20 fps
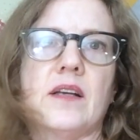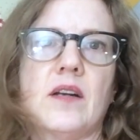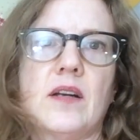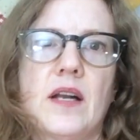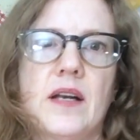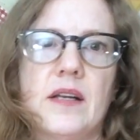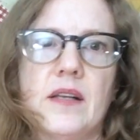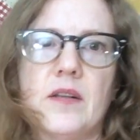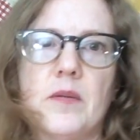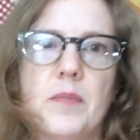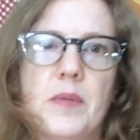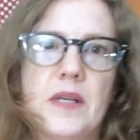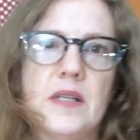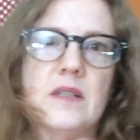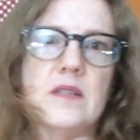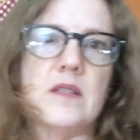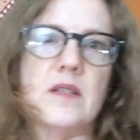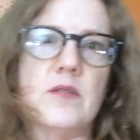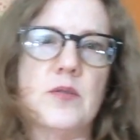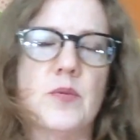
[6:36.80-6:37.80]
on any of the
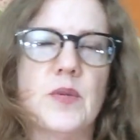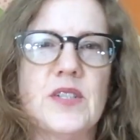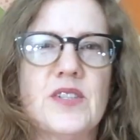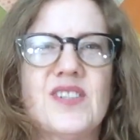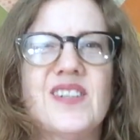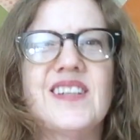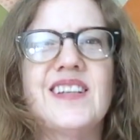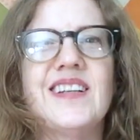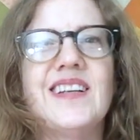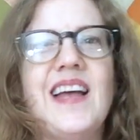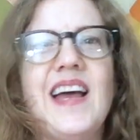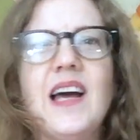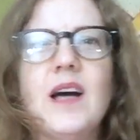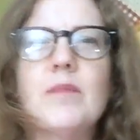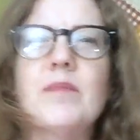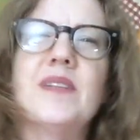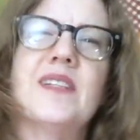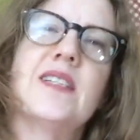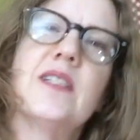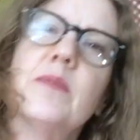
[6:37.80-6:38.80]
pieces, which can
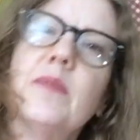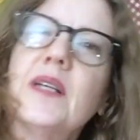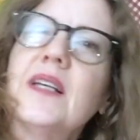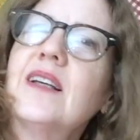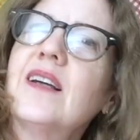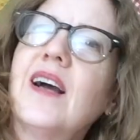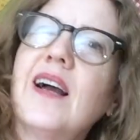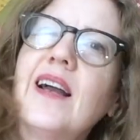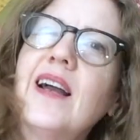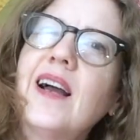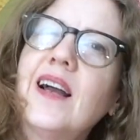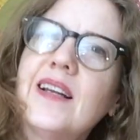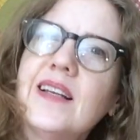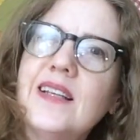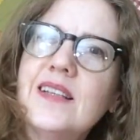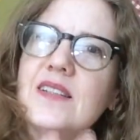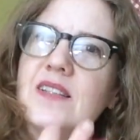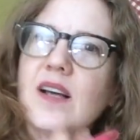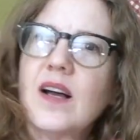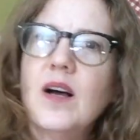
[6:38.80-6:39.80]
happen to me. I
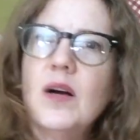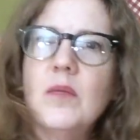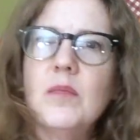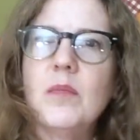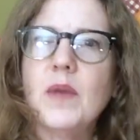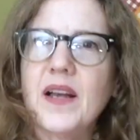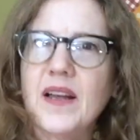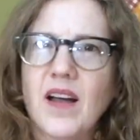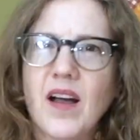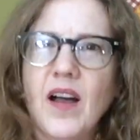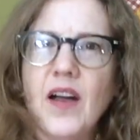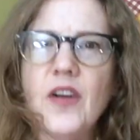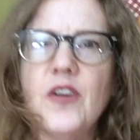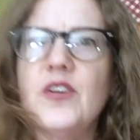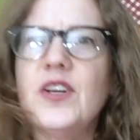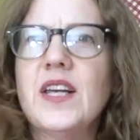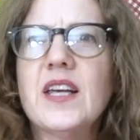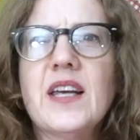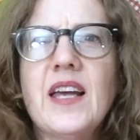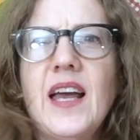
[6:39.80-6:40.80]
need to up my
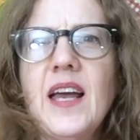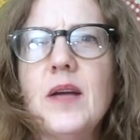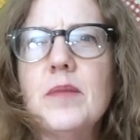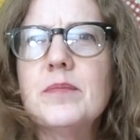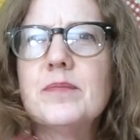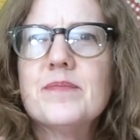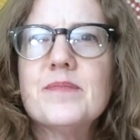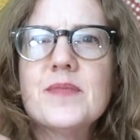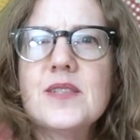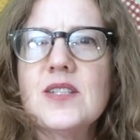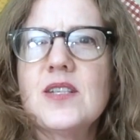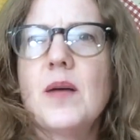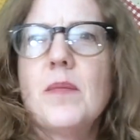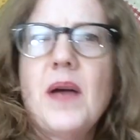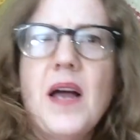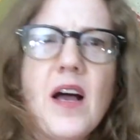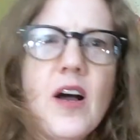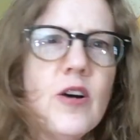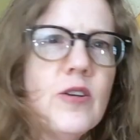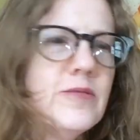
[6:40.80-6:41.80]
ironing game
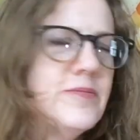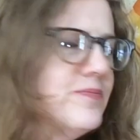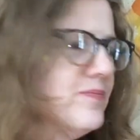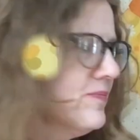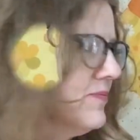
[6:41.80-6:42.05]
somehow.